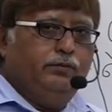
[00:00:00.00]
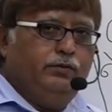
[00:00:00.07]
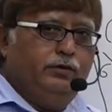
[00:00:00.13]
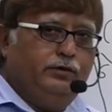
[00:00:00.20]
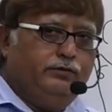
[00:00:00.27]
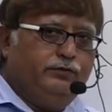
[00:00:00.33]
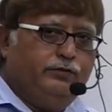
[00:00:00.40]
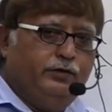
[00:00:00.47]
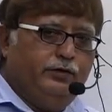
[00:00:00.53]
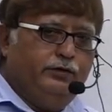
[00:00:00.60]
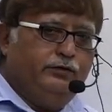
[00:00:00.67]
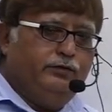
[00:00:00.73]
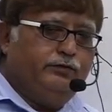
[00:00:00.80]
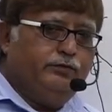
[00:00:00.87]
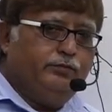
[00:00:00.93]
This
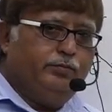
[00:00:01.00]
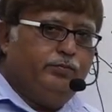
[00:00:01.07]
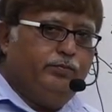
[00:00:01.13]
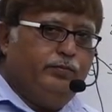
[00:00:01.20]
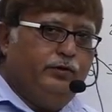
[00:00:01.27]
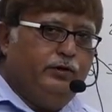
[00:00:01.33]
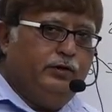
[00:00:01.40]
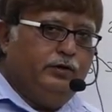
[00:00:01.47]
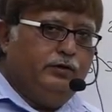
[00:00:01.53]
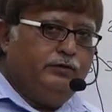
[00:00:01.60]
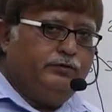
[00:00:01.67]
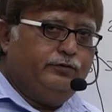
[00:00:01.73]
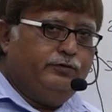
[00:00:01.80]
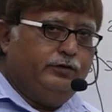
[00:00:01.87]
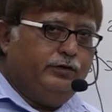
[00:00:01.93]
is
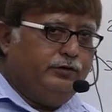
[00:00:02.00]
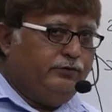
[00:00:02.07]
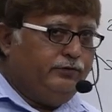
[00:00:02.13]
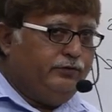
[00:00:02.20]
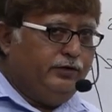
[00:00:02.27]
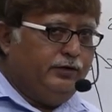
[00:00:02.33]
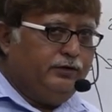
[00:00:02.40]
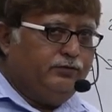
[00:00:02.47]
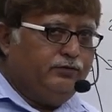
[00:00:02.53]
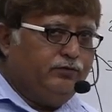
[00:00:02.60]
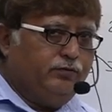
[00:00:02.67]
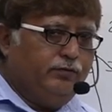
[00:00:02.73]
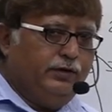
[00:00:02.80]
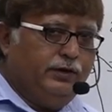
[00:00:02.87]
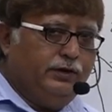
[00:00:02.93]
plus 6x
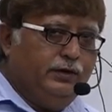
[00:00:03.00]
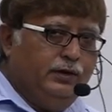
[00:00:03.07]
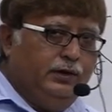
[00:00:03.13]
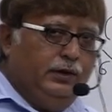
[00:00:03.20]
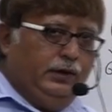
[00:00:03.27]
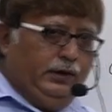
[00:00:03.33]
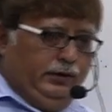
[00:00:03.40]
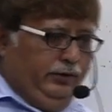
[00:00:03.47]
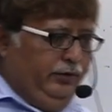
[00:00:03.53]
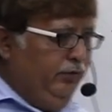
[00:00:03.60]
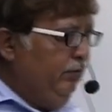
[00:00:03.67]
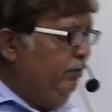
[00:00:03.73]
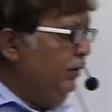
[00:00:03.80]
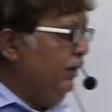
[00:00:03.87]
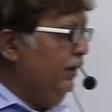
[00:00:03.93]
square.
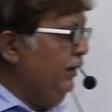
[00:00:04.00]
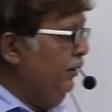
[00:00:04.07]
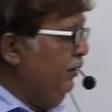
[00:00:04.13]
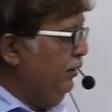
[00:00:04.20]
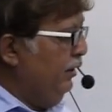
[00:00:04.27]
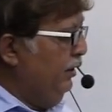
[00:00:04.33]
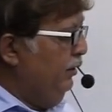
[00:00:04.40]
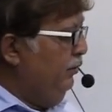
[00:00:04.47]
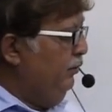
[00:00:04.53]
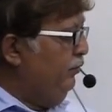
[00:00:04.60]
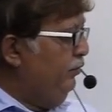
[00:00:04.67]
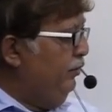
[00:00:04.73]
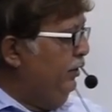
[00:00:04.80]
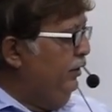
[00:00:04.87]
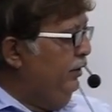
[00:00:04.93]
You can't
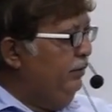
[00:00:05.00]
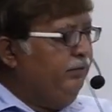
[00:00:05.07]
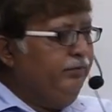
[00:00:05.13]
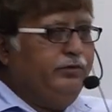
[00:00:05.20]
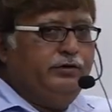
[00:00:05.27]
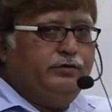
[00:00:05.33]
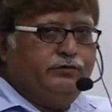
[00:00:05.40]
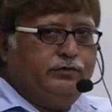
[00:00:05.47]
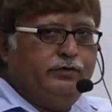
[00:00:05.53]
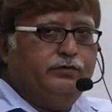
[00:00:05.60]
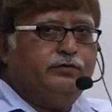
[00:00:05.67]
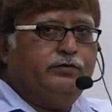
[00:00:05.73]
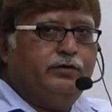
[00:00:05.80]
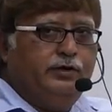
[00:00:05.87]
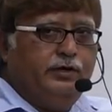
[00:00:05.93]
cancel if this
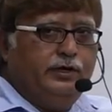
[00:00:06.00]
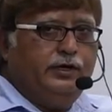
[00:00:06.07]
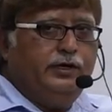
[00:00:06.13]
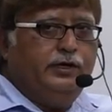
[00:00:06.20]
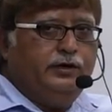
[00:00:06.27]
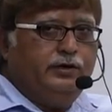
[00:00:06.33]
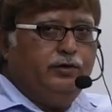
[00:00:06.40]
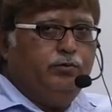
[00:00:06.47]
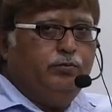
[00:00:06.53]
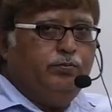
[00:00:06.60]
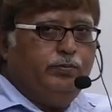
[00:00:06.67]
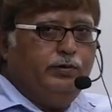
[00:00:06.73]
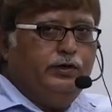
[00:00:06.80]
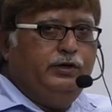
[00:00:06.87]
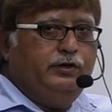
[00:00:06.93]
is negative.
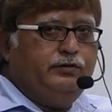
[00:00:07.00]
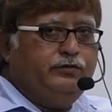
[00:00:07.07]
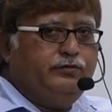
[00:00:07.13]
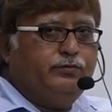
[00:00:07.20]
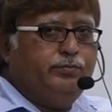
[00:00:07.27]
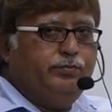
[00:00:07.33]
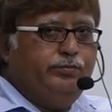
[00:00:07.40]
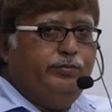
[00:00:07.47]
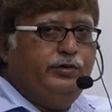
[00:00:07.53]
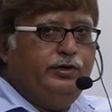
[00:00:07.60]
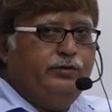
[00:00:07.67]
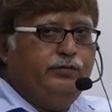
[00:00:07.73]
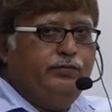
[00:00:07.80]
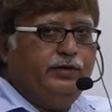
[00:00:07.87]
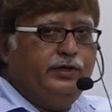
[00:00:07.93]
Please
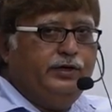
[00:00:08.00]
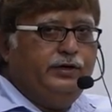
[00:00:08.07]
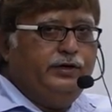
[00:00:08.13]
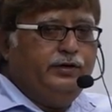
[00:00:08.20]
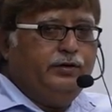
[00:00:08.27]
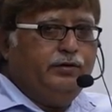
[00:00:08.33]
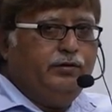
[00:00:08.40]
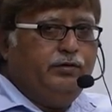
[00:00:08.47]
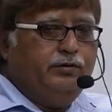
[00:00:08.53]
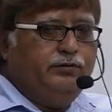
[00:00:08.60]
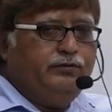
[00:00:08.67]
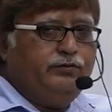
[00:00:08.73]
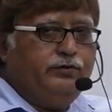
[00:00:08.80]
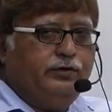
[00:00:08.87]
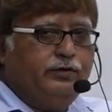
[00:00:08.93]
be very
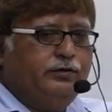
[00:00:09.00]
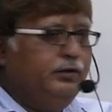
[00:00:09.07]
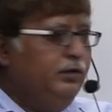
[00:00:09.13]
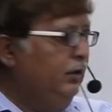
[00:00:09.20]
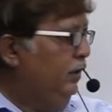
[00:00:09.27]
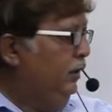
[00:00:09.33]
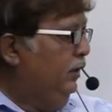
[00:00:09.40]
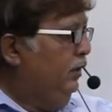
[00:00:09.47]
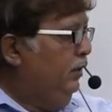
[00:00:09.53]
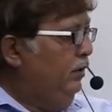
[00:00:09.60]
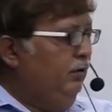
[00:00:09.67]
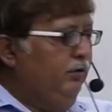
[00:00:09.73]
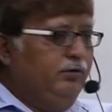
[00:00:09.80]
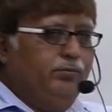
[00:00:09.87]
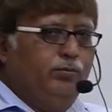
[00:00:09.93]
conscious.
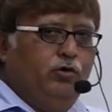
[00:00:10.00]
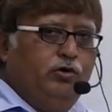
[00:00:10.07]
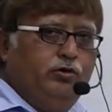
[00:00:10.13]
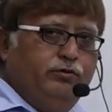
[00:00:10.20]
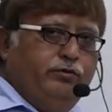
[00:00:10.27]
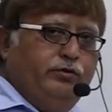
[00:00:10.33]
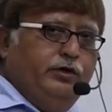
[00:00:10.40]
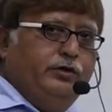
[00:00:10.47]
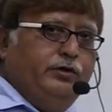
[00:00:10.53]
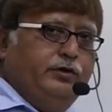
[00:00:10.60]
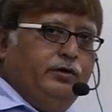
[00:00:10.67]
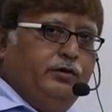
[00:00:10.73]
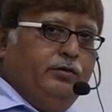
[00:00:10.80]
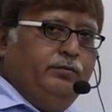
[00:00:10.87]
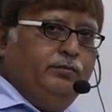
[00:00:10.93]
Both the
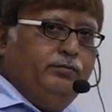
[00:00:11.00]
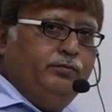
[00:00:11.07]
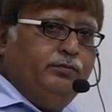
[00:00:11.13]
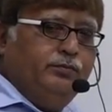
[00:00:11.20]
term